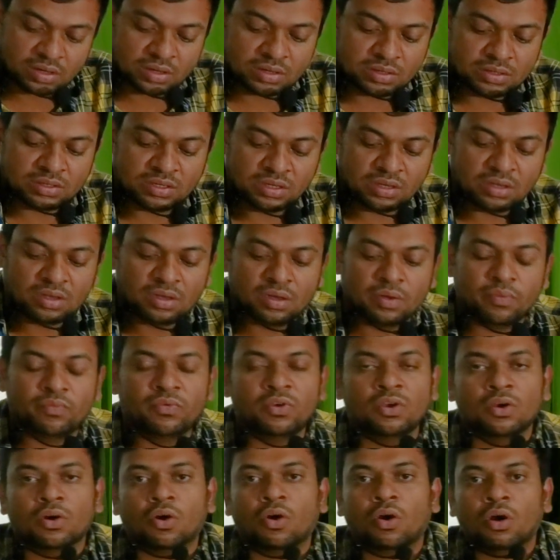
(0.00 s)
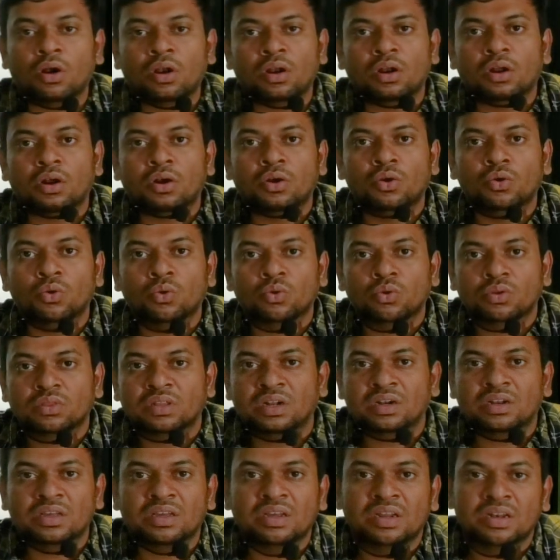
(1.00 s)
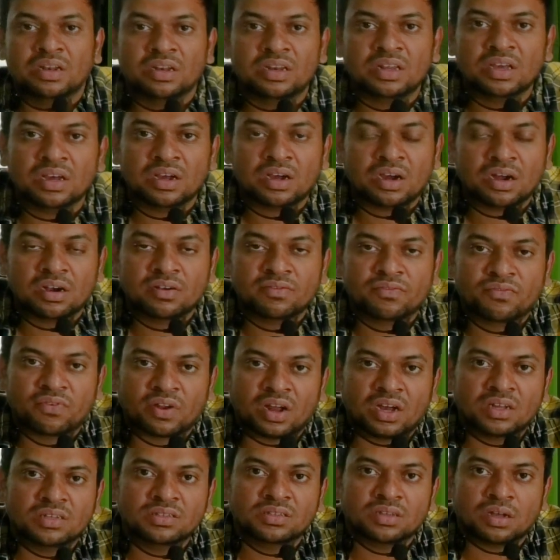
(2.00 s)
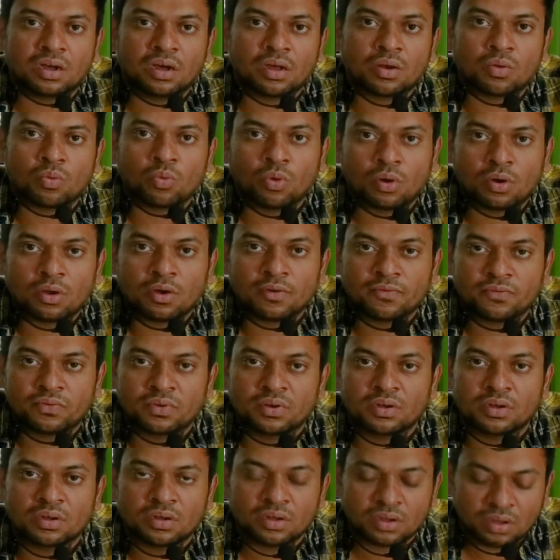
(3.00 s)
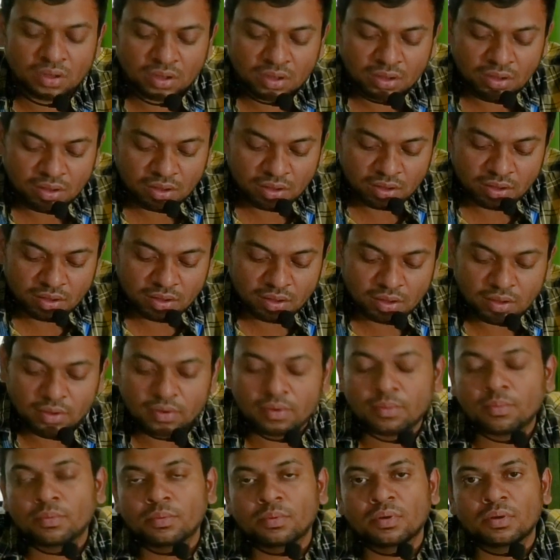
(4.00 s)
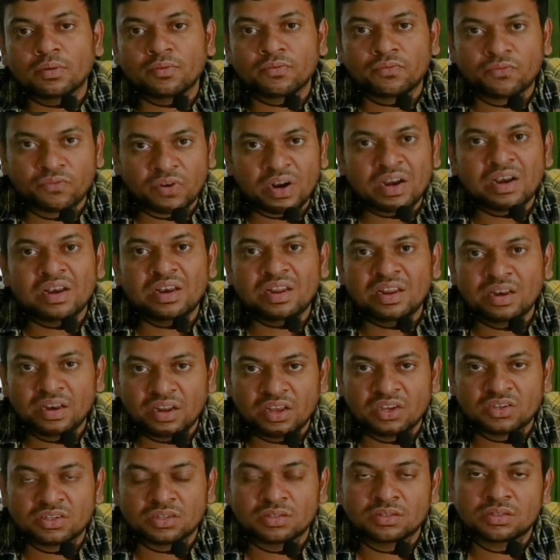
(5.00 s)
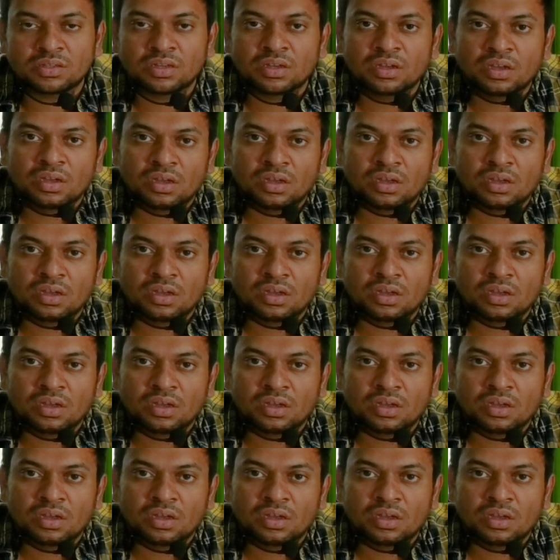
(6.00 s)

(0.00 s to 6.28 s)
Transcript: See, we all know that India and France are one of a friendly nations.